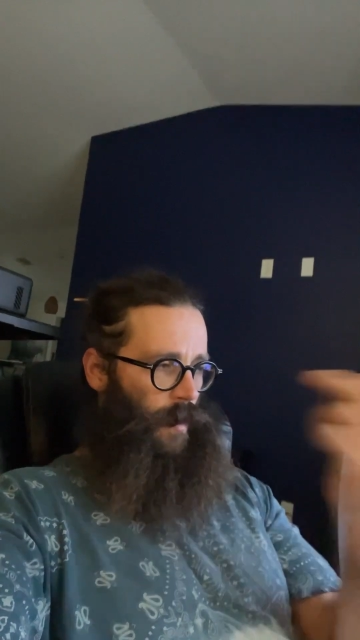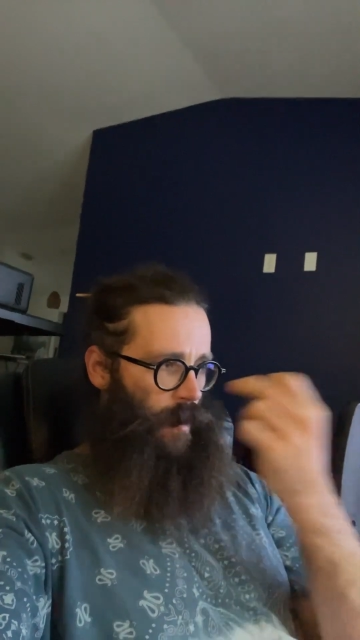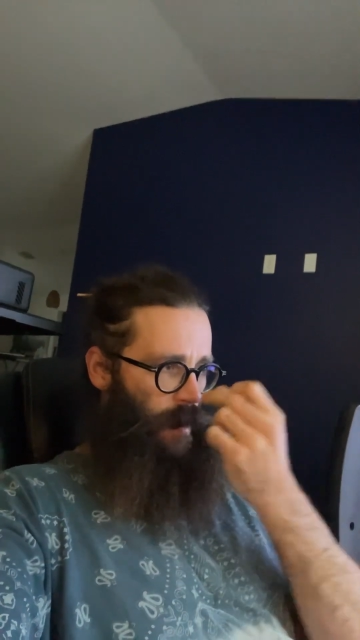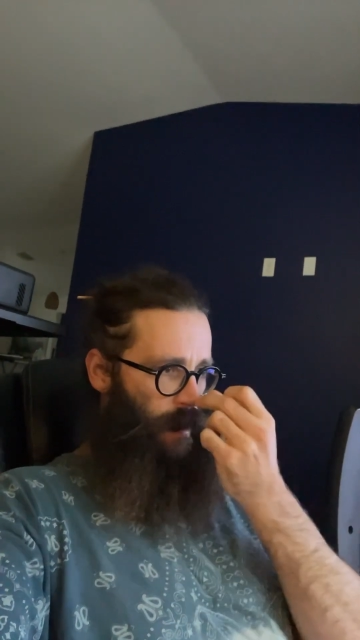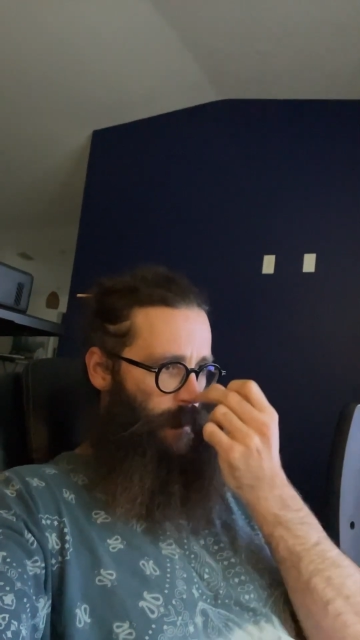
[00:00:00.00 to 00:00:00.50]

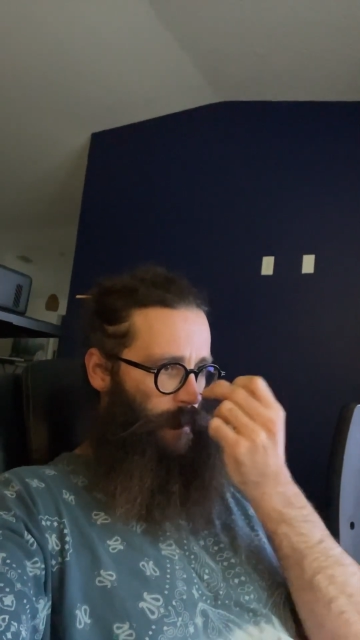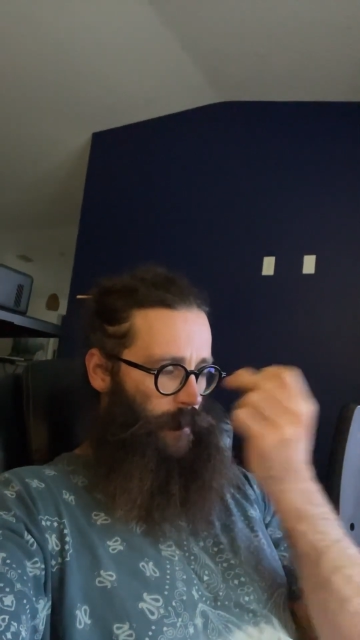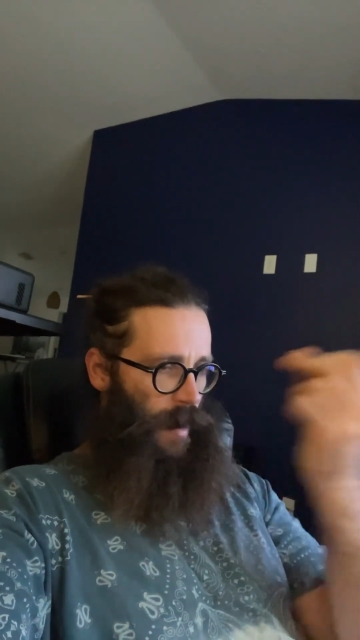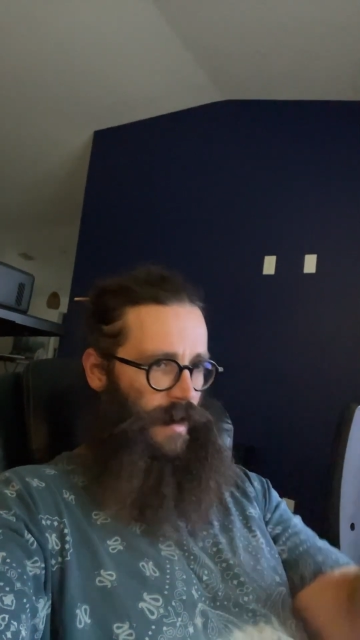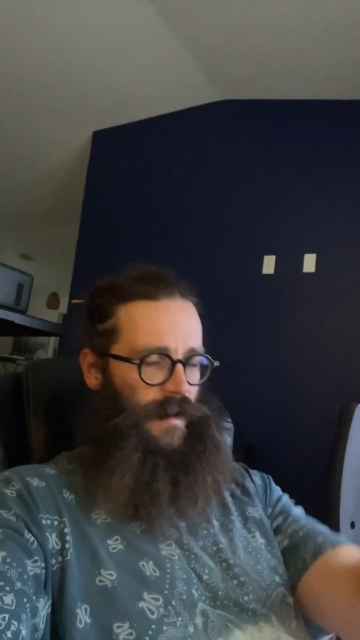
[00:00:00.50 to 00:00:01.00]
are
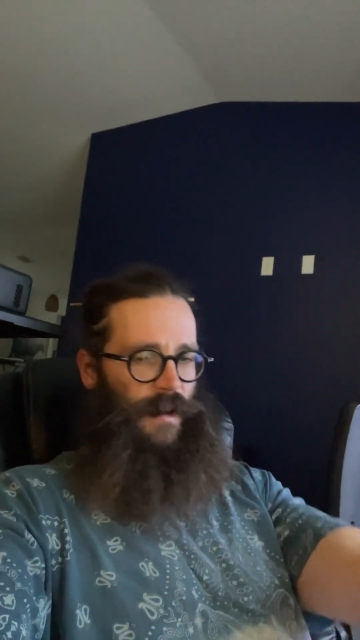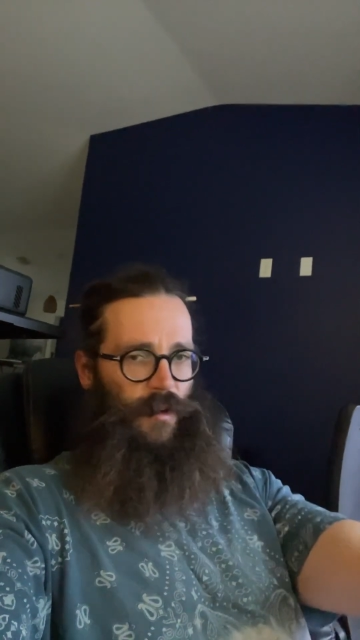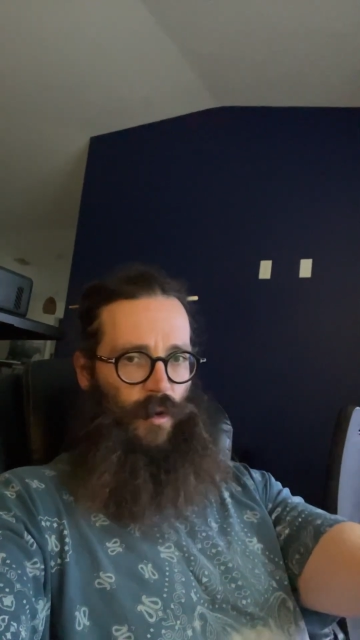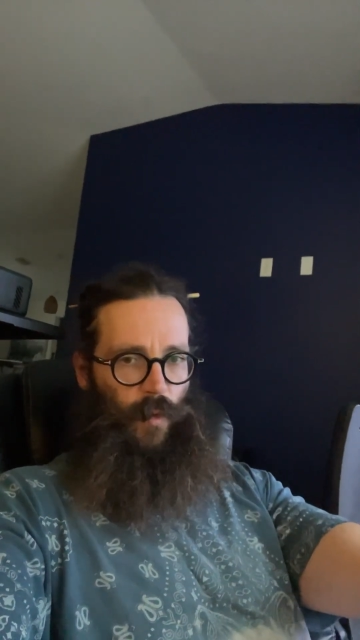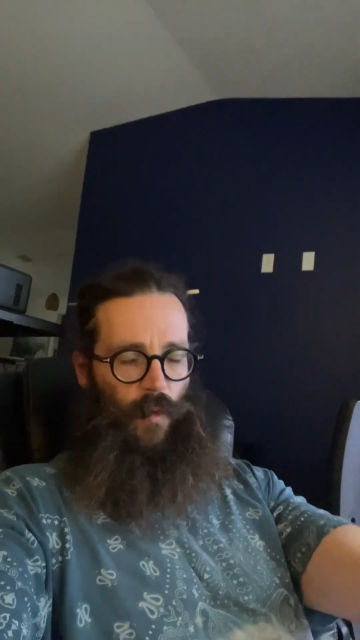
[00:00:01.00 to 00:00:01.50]

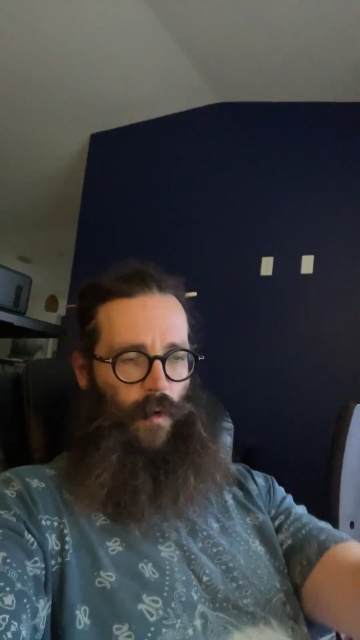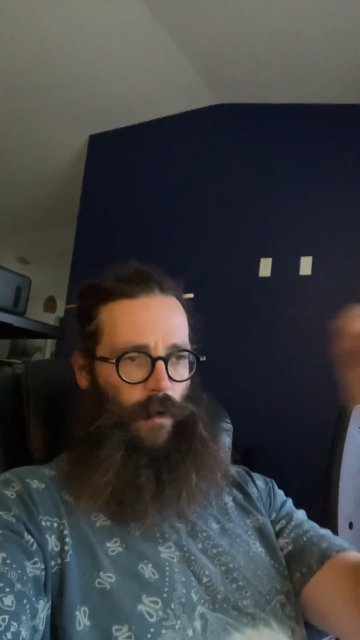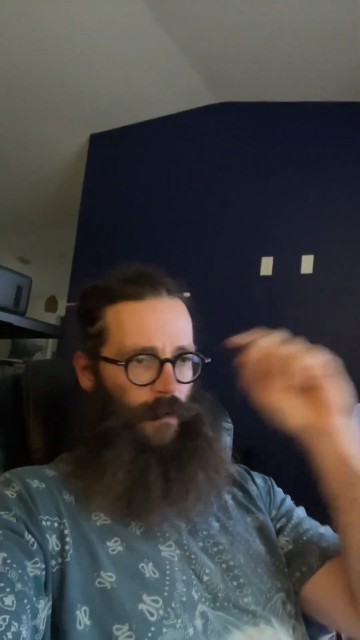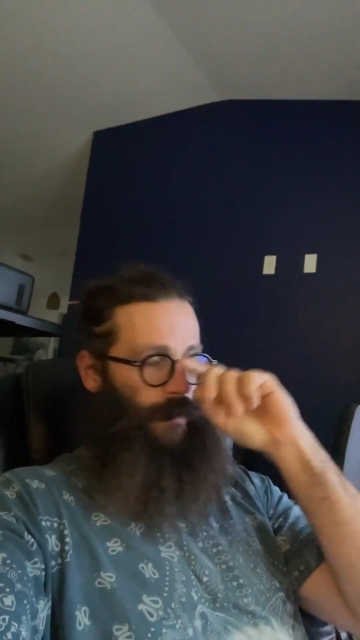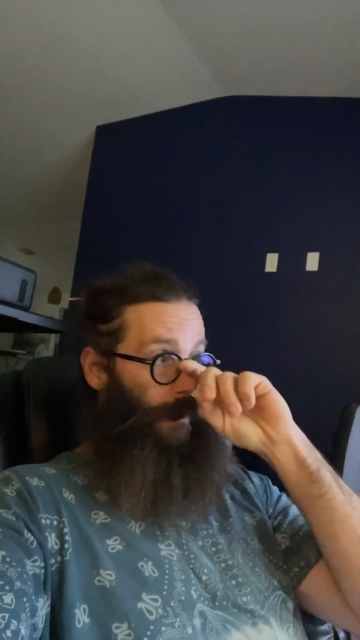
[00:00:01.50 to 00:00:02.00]
bending
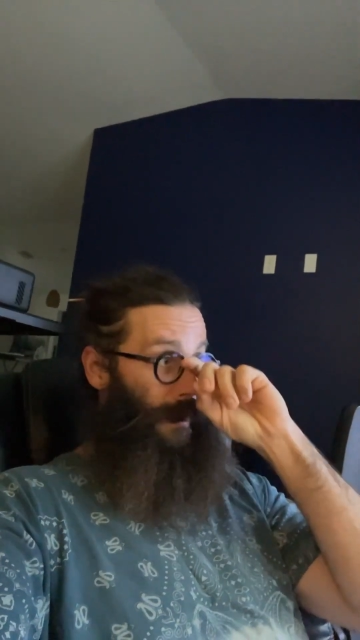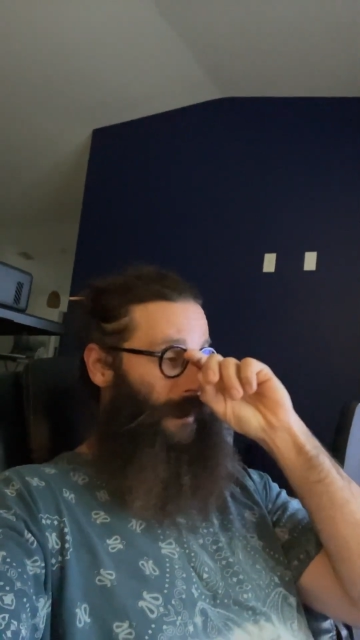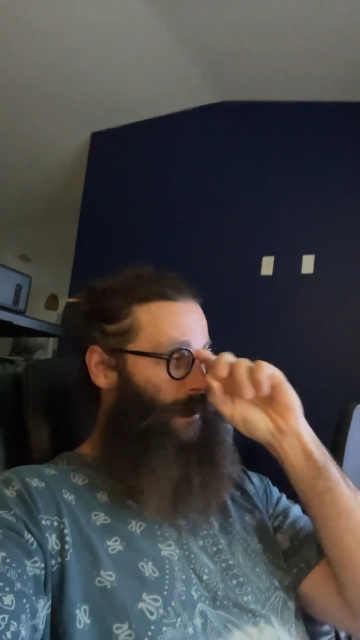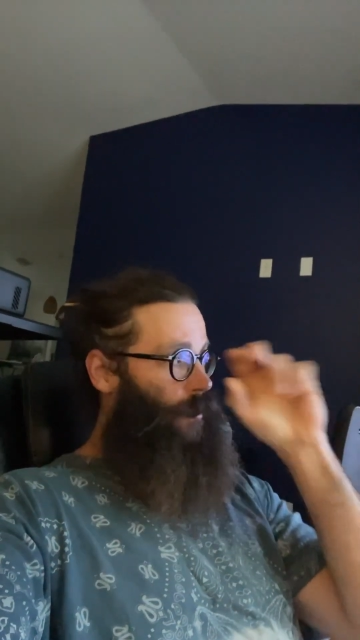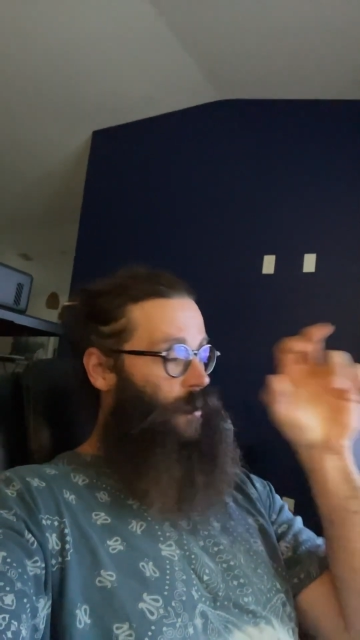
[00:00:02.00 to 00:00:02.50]
towards,
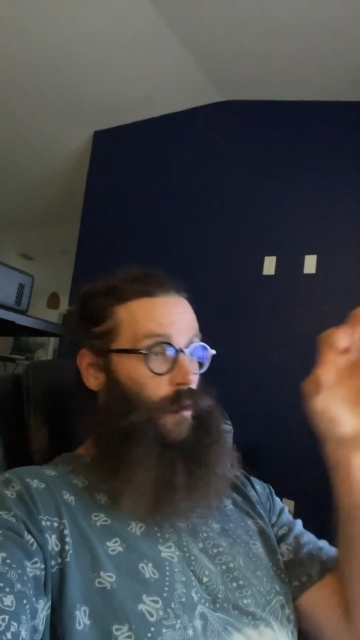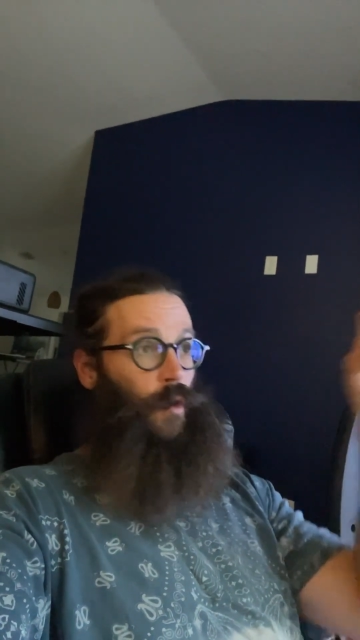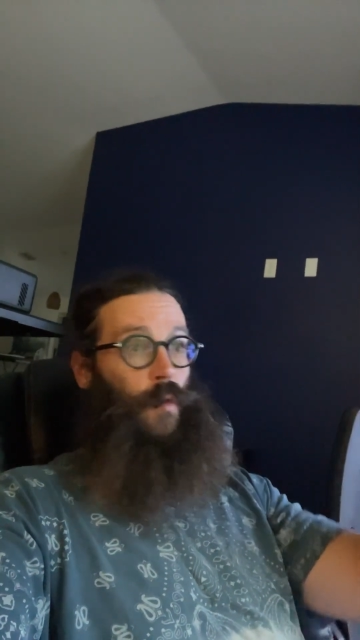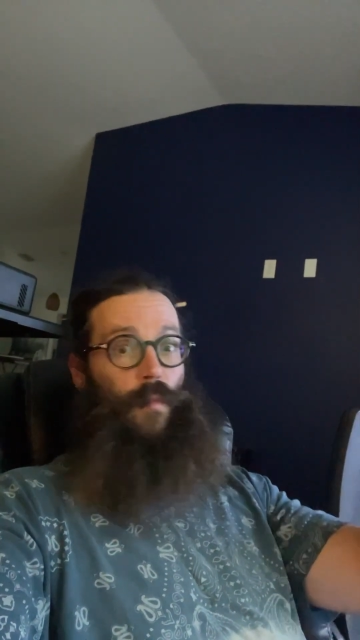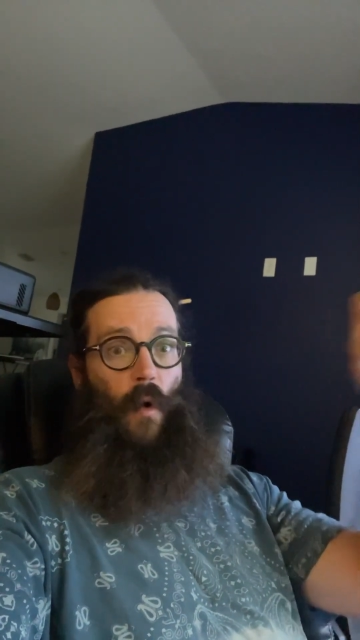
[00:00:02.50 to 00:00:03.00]
is the
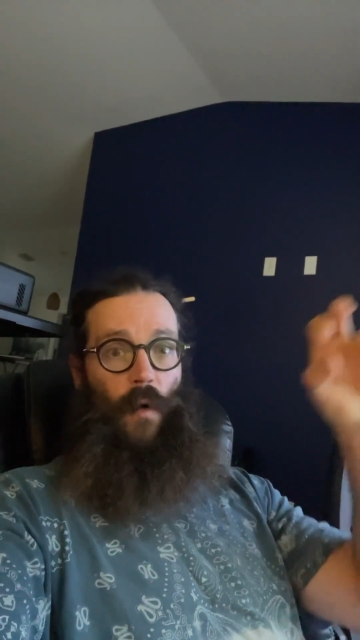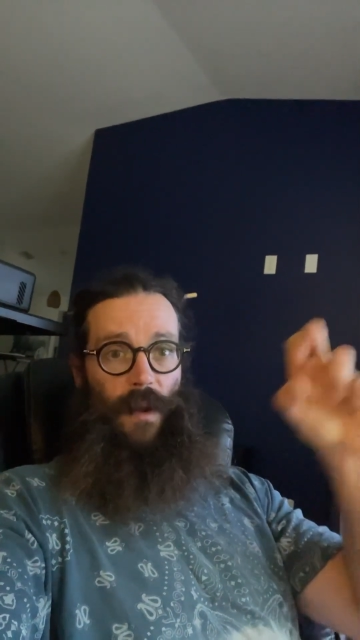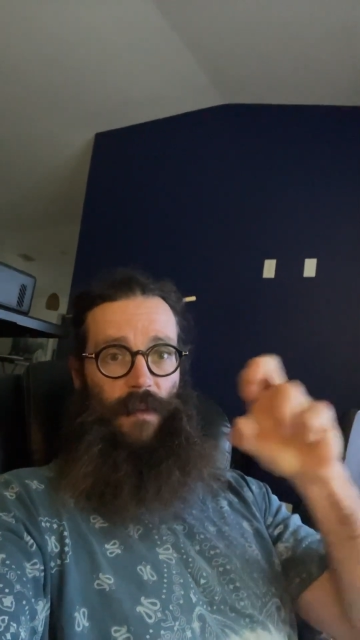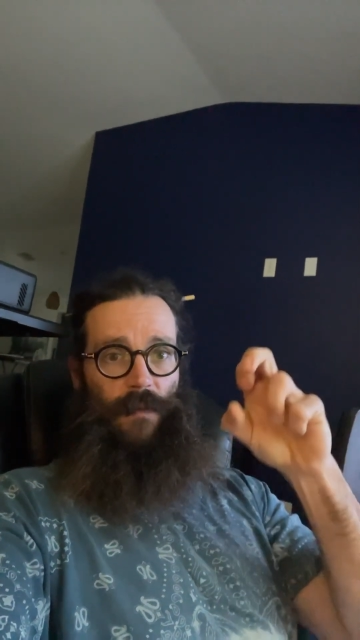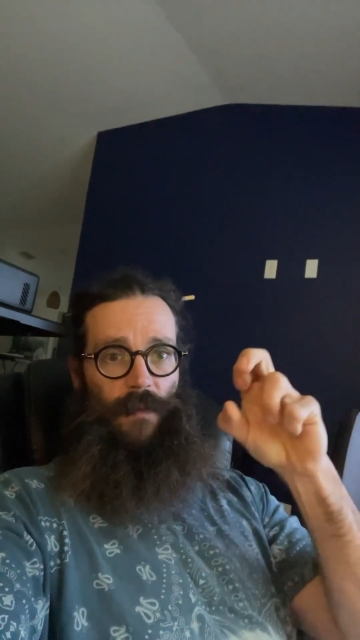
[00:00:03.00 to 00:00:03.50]
2
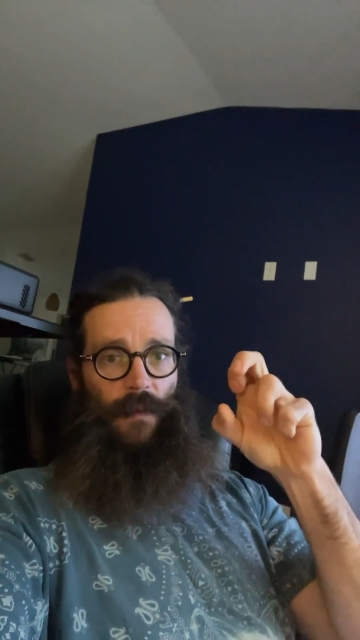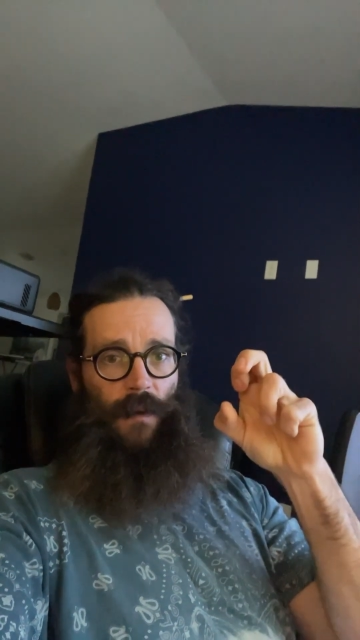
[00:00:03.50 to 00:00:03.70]
points